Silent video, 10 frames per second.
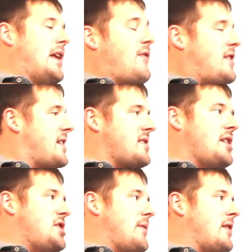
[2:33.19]
And if it doesn't
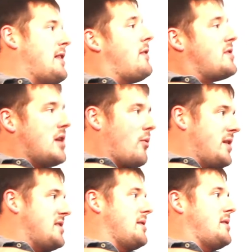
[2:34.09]
achieve it, then there's no
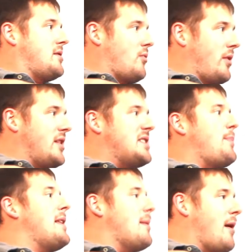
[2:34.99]
reason to really
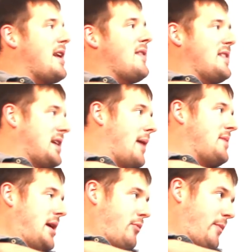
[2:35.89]
spend the money and the time
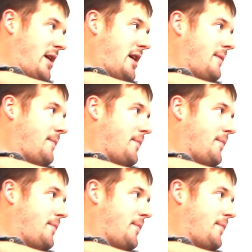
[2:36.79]
to implement it.